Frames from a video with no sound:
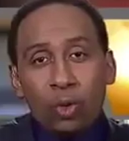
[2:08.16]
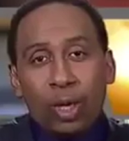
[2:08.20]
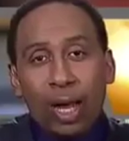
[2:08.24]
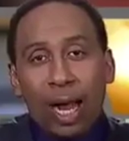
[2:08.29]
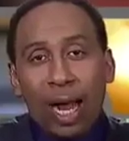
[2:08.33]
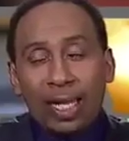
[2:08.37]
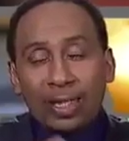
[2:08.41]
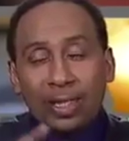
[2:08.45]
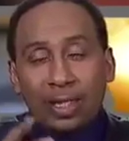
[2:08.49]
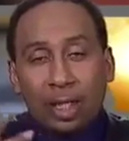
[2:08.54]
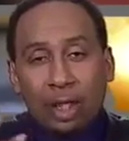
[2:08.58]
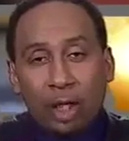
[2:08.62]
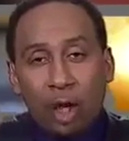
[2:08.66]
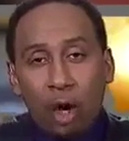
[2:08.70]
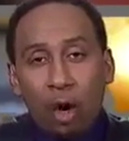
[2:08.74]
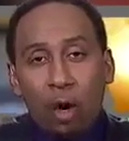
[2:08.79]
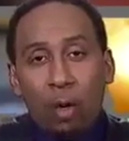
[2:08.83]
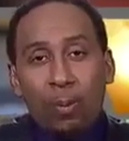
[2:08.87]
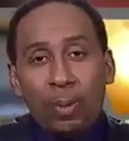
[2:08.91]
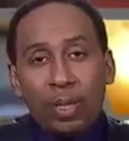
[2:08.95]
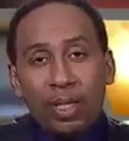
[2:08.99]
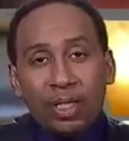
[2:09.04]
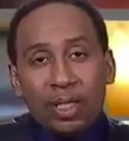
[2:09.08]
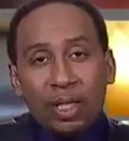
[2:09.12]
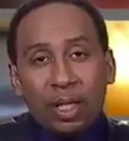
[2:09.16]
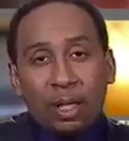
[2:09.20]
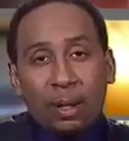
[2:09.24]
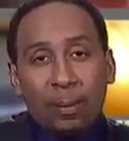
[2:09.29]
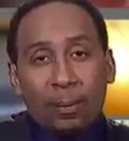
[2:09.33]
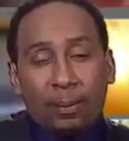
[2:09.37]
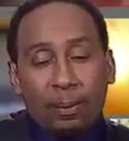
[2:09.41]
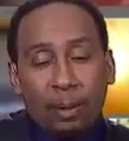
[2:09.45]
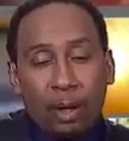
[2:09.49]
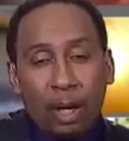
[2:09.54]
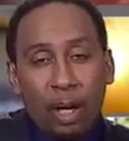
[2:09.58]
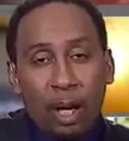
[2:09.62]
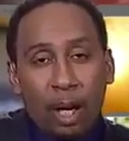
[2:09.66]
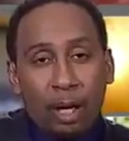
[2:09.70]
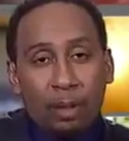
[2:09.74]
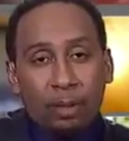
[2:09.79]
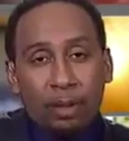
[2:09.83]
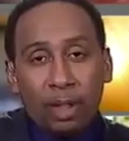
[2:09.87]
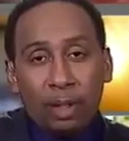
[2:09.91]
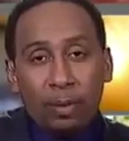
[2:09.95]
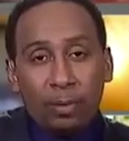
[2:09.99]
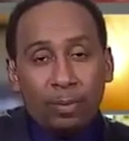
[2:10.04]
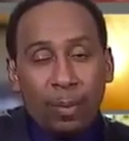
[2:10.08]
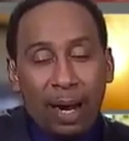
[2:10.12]
school guys, the Kobes, the
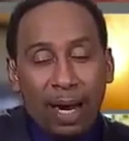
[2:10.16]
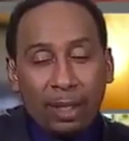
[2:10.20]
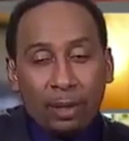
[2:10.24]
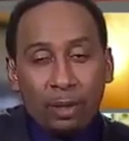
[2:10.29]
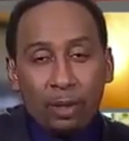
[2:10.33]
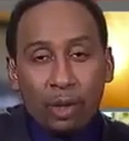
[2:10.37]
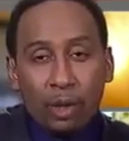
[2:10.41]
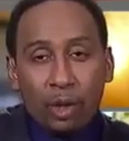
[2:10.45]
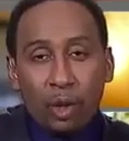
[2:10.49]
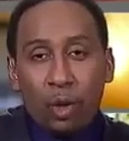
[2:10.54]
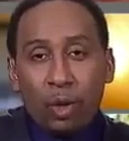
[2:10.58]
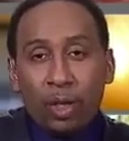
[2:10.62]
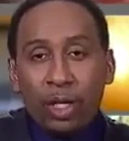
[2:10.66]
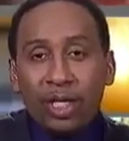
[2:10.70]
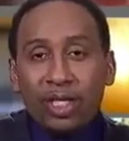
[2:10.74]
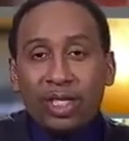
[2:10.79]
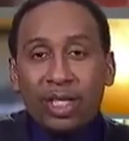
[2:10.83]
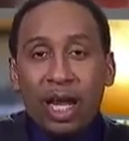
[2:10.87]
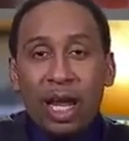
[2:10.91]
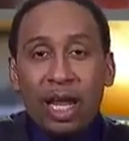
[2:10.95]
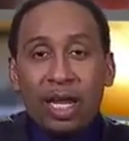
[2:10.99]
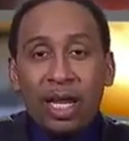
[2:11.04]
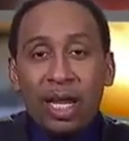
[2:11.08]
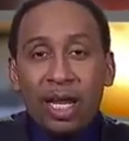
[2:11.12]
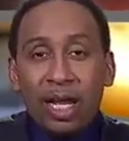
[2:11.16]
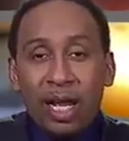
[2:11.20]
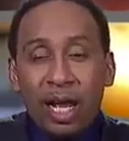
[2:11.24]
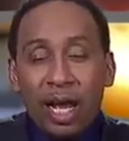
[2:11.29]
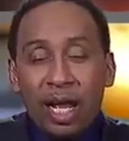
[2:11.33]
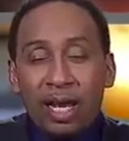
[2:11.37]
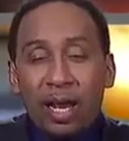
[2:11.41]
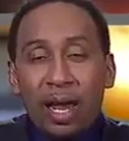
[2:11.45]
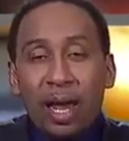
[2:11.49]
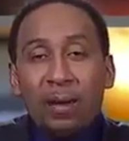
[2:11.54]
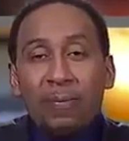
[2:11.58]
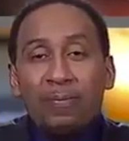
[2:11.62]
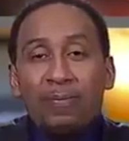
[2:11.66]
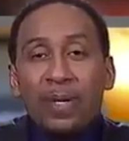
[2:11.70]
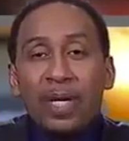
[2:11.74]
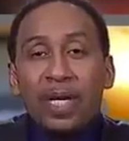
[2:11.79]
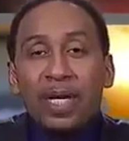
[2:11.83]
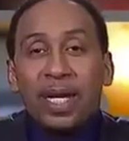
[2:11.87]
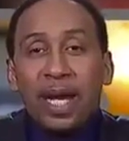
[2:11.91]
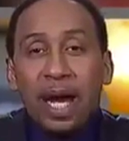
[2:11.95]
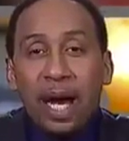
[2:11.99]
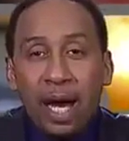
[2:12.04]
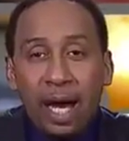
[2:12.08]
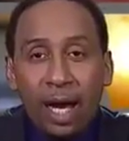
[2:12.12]
LeBron, the Michael Jordans, and
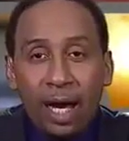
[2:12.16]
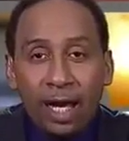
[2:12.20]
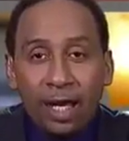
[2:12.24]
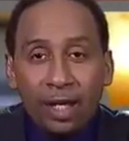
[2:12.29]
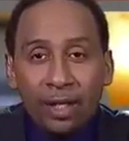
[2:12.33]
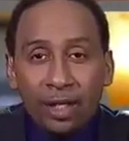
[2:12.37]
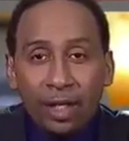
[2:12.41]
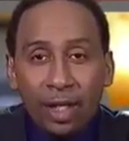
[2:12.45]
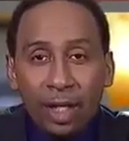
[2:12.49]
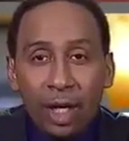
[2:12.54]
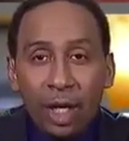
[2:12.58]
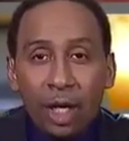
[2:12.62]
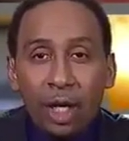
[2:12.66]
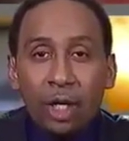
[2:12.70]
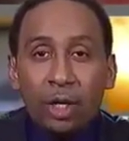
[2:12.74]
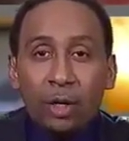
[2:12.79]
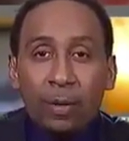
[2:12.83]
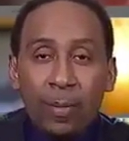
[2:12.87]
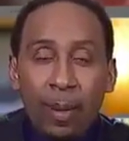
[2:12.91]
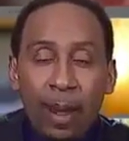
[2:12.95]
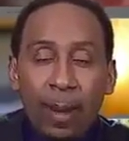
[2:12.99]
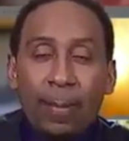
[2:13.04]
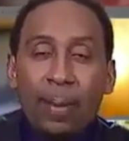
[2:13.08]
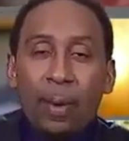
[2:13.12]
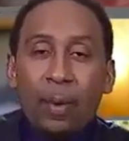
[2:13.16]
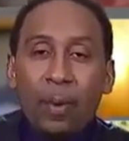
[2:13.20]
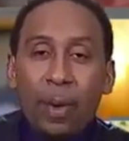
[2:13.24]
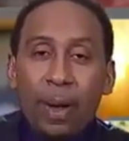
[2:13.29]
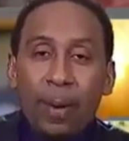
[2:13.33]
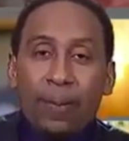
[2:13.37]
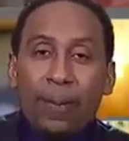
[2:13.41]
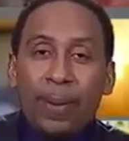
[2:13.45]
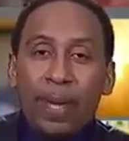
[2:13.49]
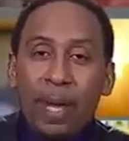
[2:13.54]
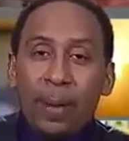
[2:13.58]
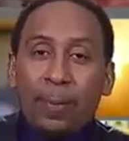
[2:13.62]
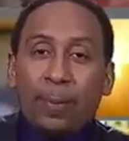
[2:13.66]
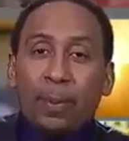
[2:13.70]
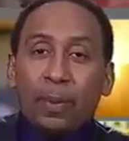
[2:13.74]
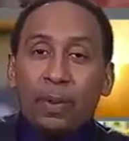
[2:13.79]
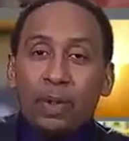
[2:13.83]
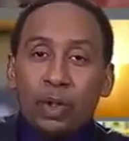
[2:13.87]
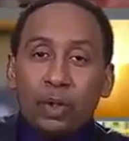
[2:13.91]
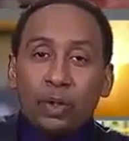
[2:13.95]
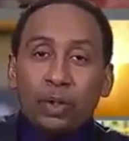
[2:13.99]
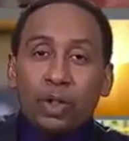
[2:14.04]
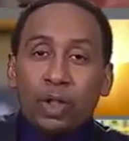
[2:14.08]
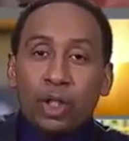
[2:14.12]
beyond, you remember when people
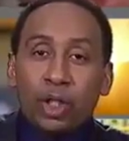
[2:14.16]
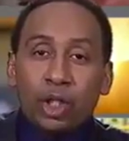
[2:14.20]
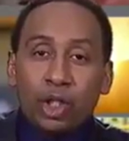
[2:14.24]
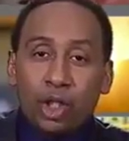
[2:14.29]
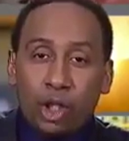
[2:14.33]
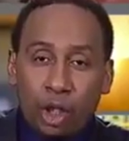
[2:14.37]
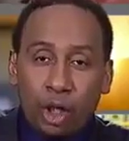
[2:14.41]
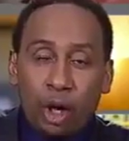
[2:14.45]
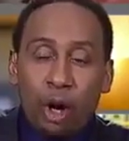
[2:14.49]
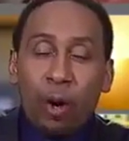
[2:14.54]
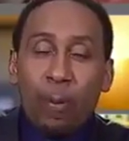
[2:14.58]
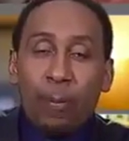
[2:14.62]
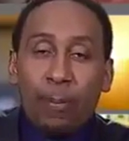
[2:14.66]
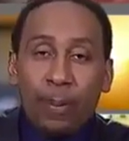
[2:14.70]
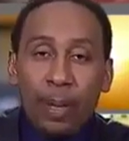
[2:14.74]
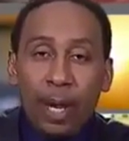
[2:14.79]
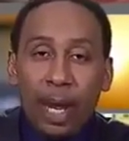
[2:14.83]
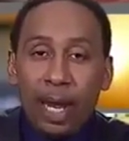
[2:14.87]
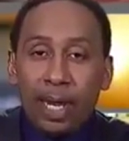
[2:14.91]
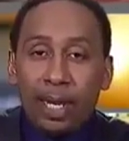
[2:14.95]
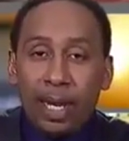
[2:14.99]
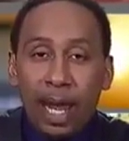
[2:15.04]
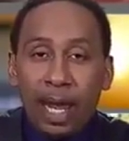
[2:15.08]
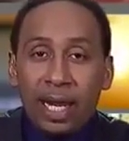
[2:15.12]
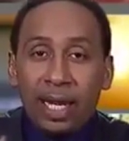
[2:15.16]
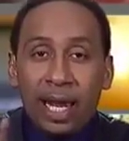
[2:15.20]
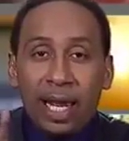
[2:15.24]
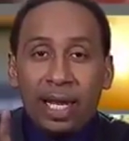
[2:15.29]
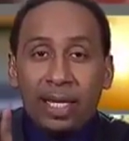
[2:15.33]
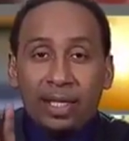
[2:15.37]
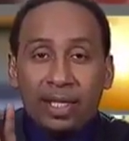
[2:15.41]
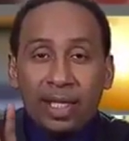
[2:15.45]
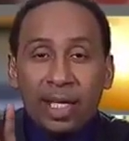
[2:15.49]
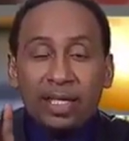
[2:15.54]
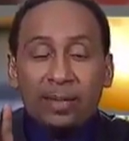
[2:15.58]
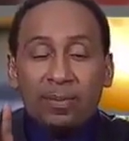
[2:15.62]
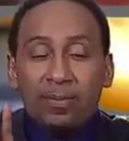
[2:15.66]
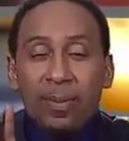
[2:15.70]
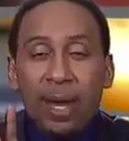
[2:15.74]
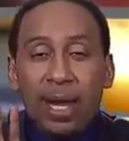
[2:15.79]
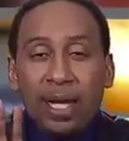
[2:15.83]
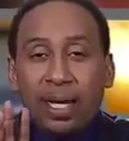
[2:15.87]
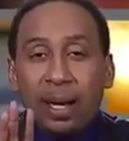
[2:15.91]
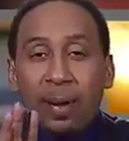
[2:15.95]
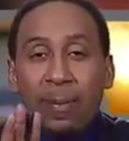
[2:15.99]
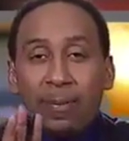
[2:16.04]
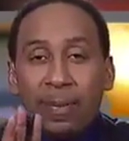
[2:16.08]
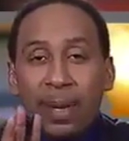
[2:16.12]
used to chirp and just
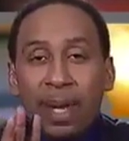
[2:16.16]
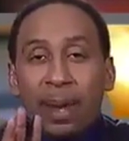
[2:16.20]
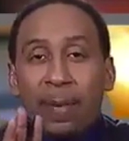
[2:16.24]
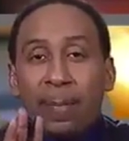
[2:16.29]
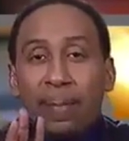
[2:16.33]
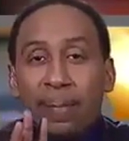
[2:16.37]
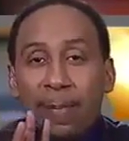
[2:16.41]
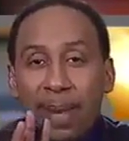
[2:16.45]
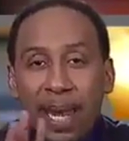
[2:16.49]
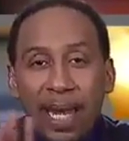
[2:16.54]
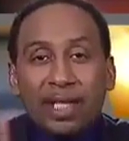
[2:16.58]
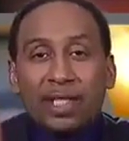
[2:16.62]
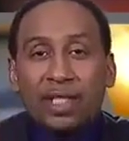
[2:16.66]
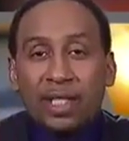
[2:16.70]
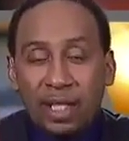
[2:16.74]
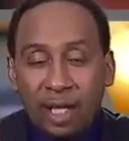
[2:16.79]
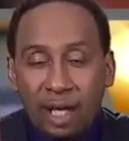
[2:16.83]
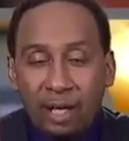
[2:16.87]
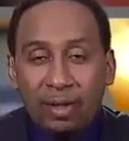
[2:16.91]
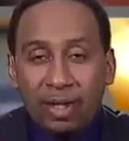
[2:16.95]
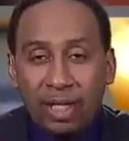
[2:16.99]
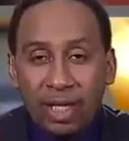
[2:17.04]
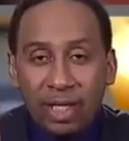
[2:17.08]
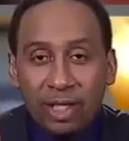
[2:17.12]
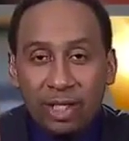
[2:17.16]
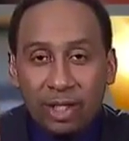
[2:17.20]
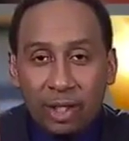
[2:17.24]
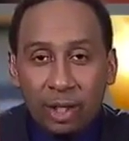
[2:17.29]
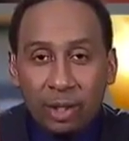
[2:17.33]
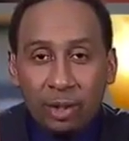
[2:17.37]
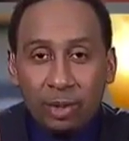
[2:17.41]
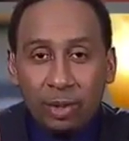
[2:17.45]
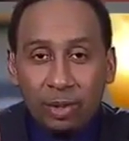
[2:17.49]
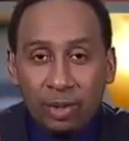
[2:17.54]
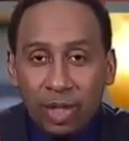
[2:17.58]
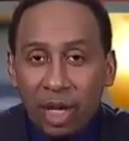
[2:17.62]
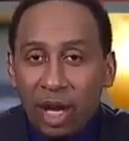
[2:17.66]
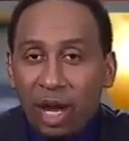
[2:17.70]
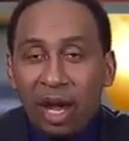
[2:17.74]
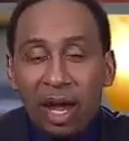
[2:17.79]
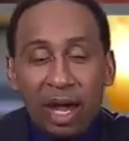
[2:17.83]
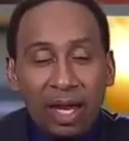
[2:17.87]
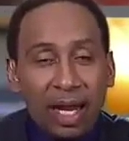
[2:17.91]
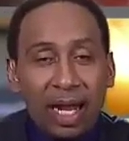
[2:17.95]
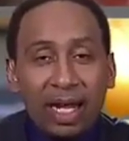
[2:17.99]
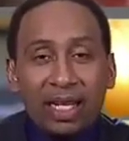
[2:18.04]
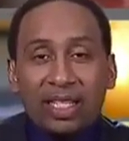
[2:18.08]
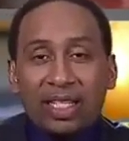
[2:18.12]
make a mere mention of these dudes,
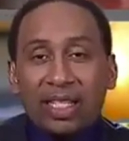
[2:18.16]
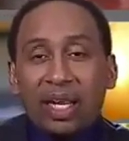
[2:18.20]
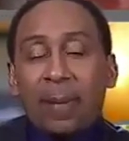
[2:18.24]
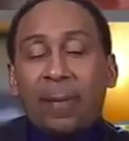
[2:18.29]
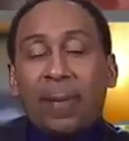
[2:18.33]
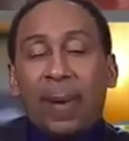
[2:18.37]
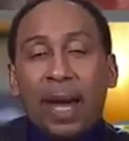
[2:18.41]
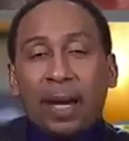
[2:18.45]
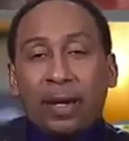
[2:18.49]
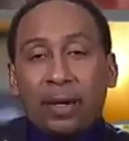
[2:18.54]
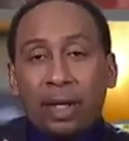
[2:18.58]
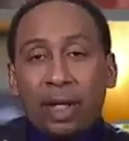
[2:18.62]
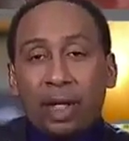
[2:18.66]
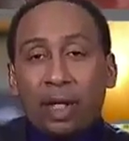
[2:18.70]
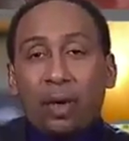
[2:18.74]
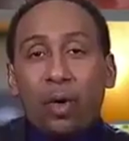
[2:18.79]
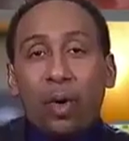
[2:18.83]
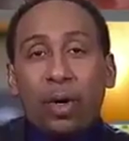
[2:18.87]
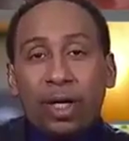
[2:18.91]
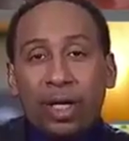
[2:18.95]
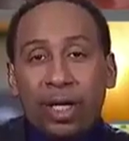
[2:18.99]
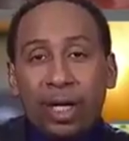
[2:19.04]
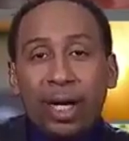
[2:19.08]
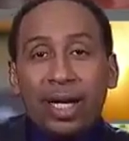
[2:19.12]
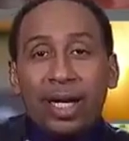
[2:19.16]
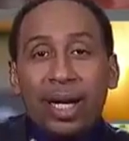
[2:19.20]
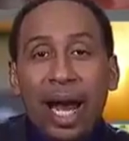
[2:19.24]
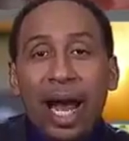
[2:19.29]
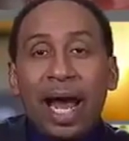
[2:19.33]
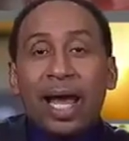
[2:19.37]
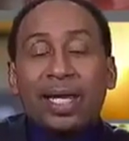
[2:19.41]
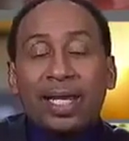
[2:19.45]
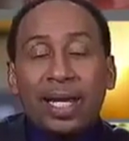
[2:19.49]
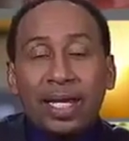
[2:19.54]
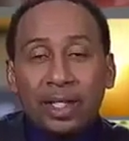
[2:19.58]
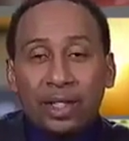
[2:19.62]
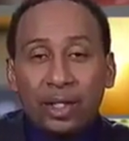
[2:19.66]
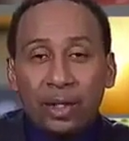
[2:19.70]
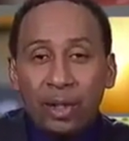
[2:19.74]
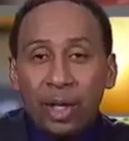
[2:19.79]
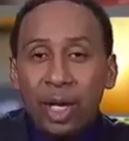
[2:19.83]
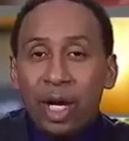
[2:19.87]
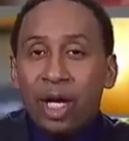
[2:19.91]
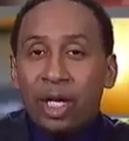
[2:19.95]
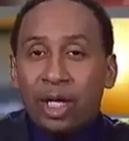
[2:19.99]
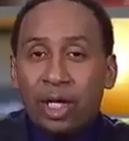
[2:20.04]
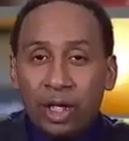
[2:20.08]
and they'd step out on the court and annihilate you?